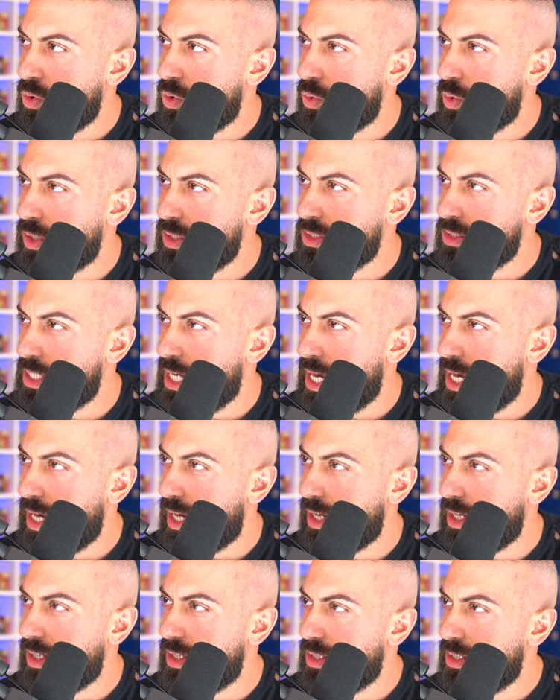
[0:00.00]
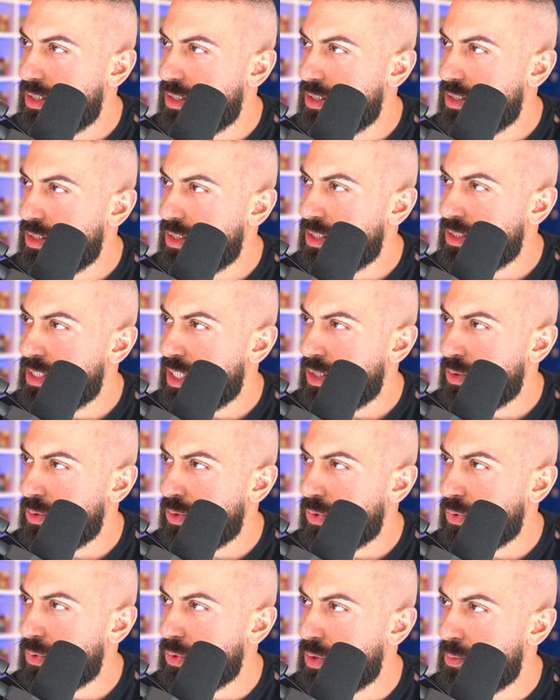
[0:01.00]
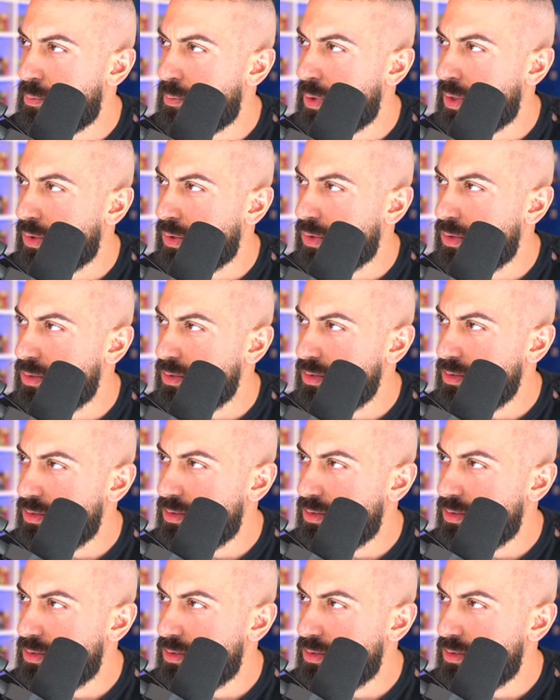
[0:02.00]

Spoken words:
Ooh, what is that? Is that going through the middle?